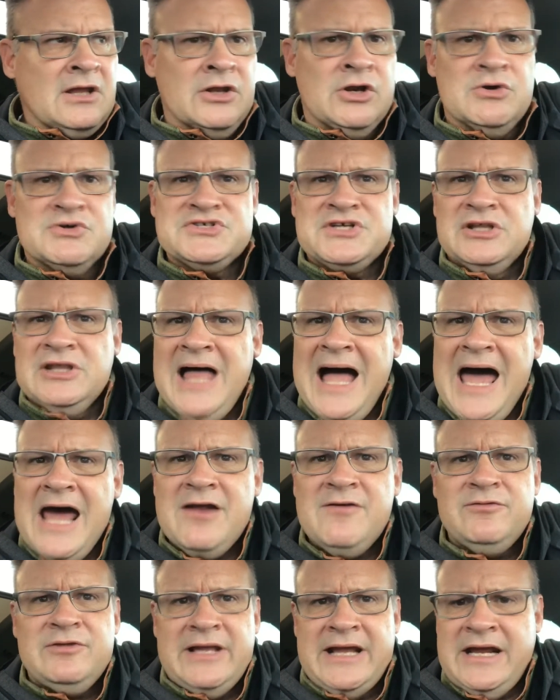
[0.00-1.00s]
There was a
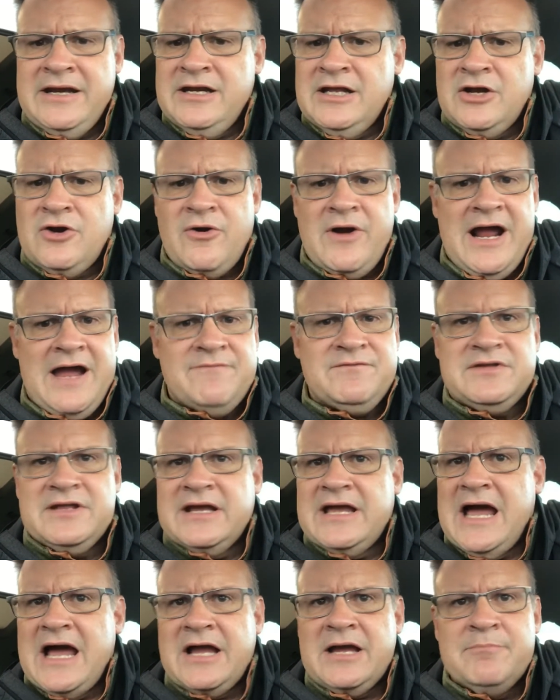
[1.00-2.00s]
lot of landing craft
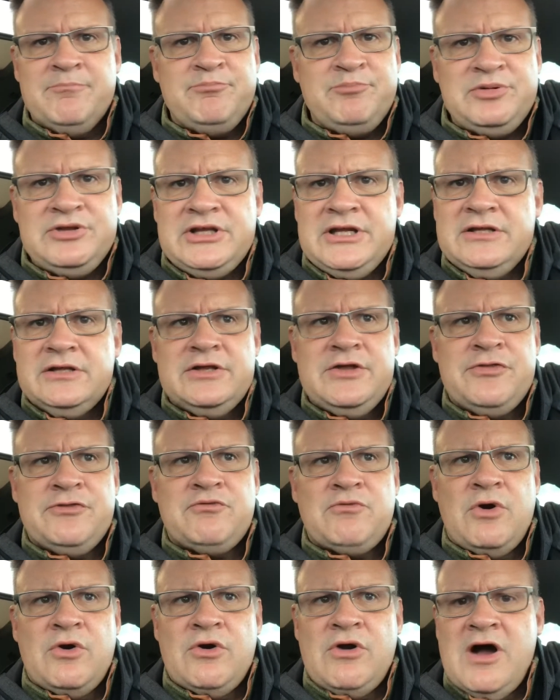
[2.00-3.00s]
that got completely
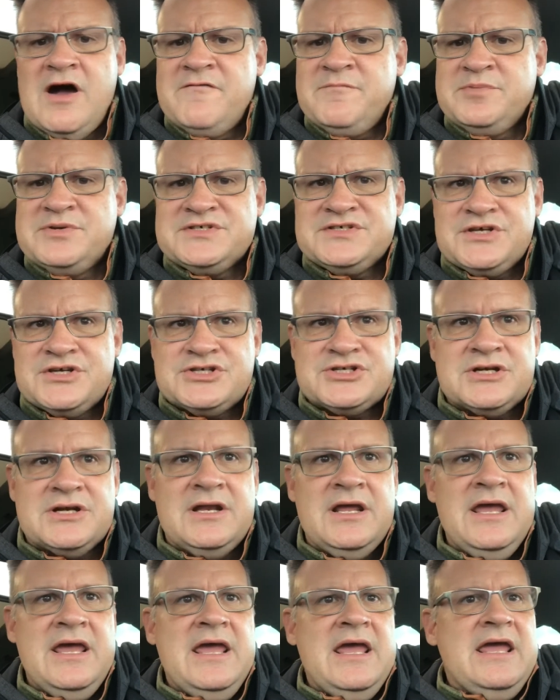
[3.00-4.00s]
thrown off
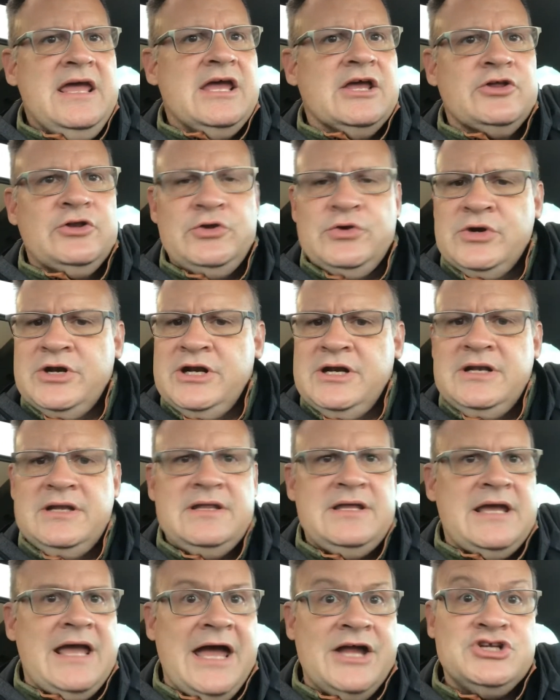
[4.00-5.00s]
position,
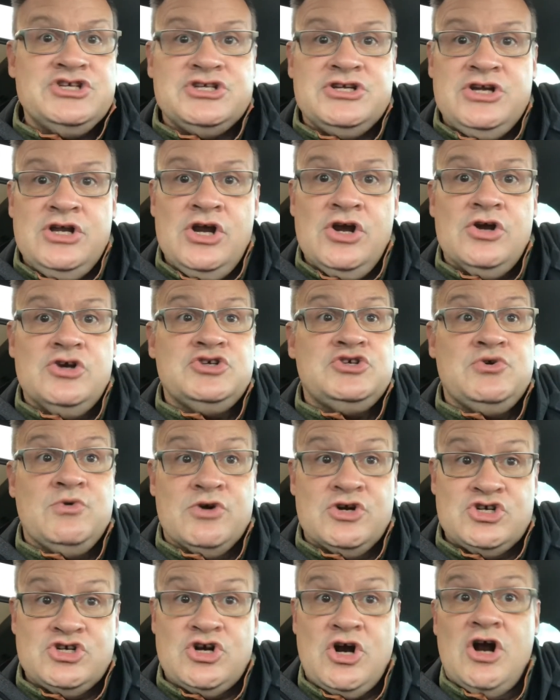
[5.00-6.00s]
including the engineers who
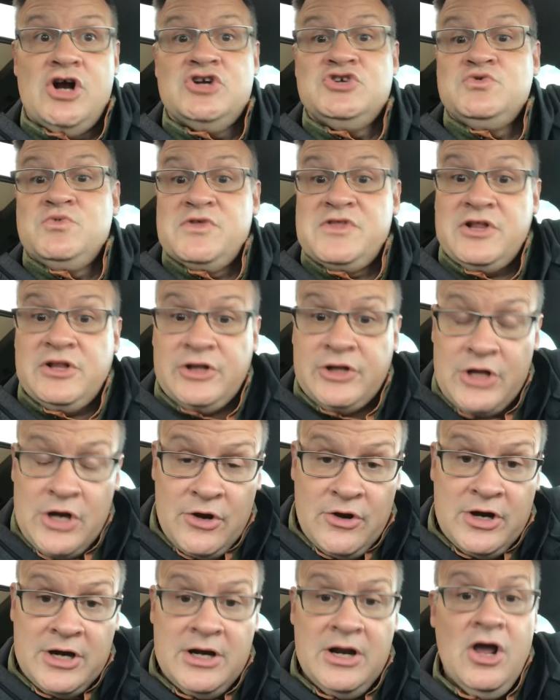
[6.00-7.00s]
were charged with
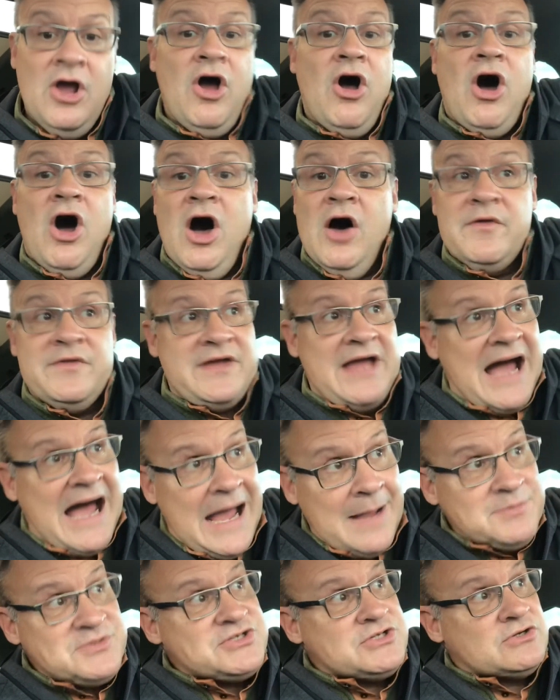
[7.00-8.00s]
clearing all the
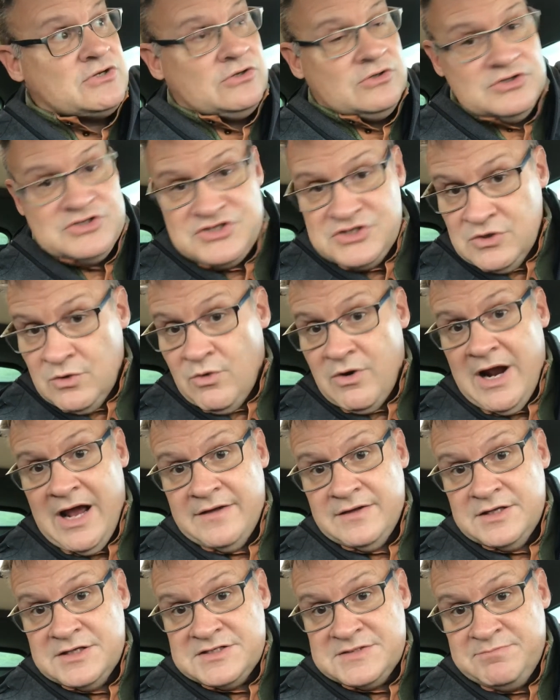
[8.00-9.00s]
obstacles that were
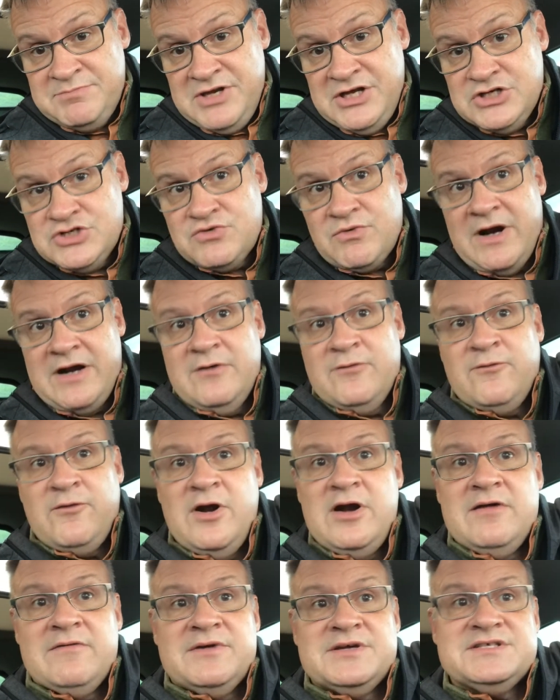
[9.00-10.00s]
on this beach right in
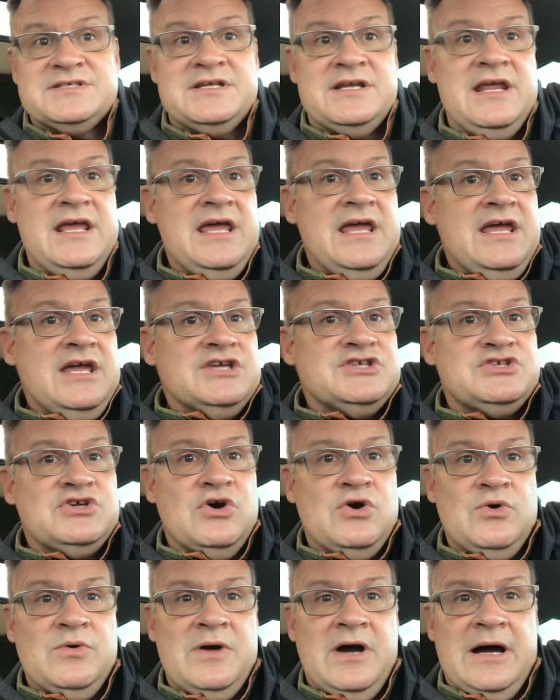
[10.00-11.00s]
front of us. And
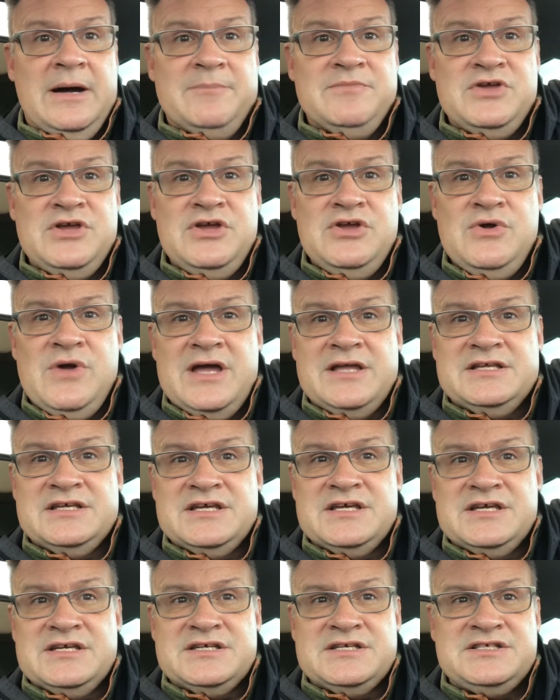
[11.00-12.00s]
so you had
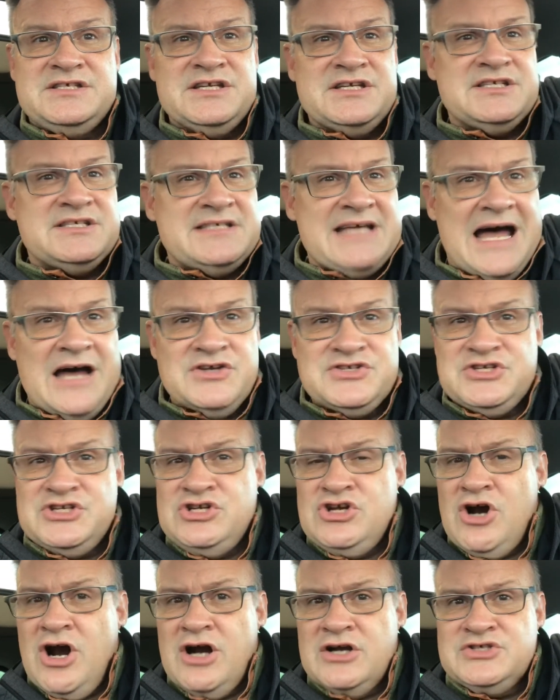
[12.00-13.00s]

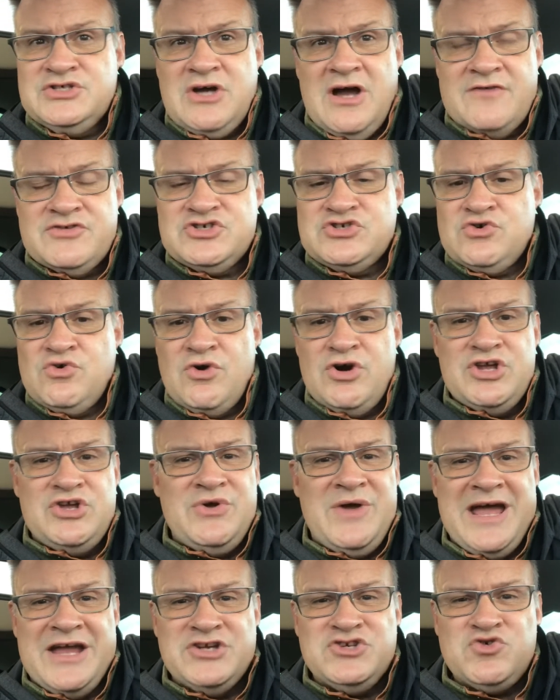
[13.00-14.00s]
6,000 yards offshore,
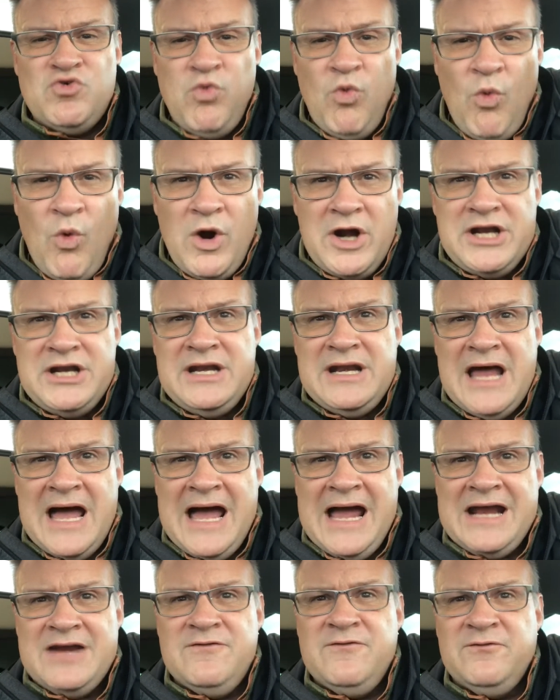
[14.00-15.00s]
you had
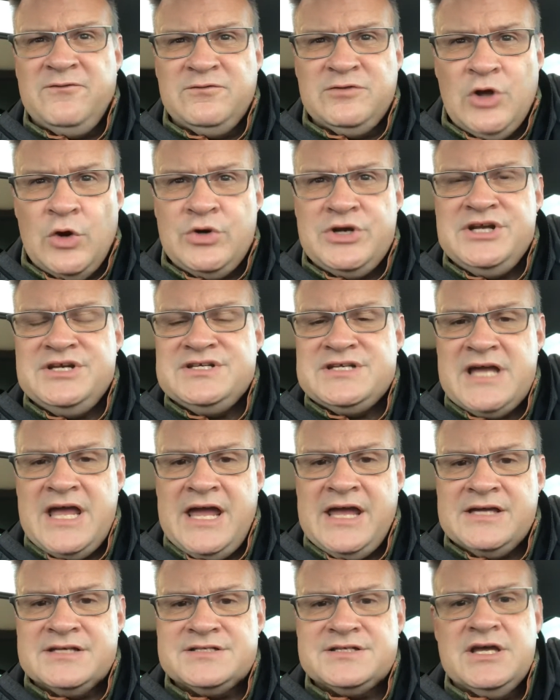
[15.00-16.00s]
29 floating
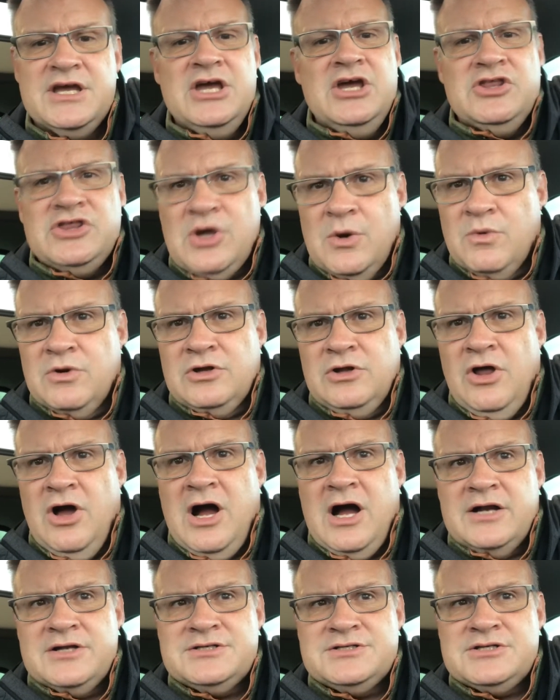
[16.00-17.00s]
tanks that were
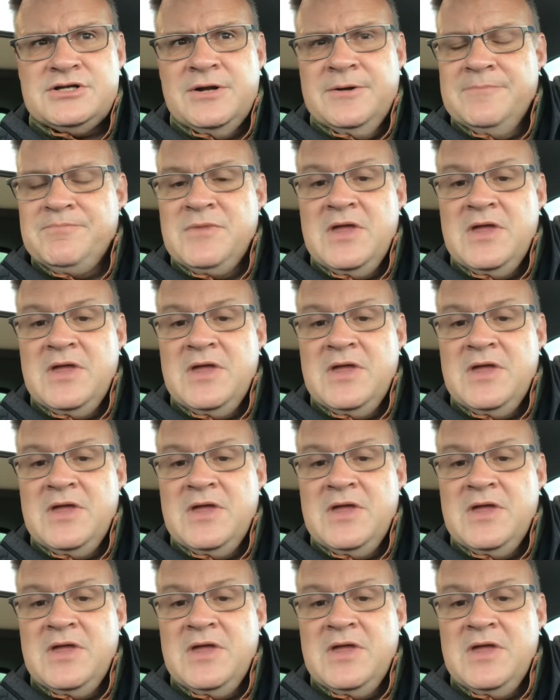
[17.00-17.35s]
launched.